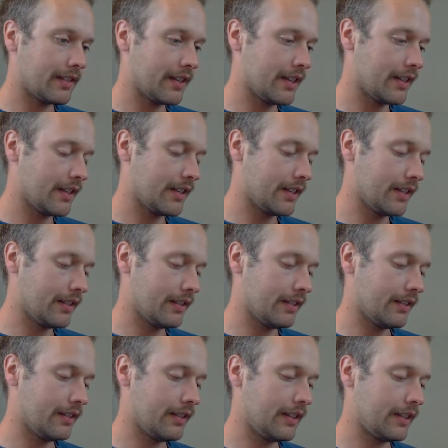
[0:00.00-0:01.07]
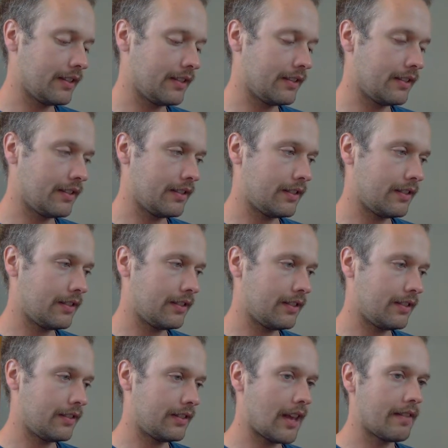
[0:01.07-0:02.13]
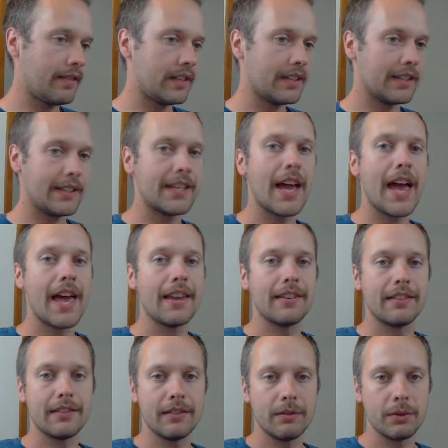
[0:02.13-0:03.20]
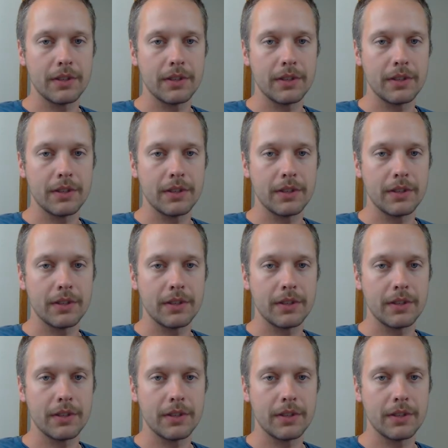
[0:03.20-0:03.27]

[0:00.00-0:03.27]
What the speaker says: I think 7/10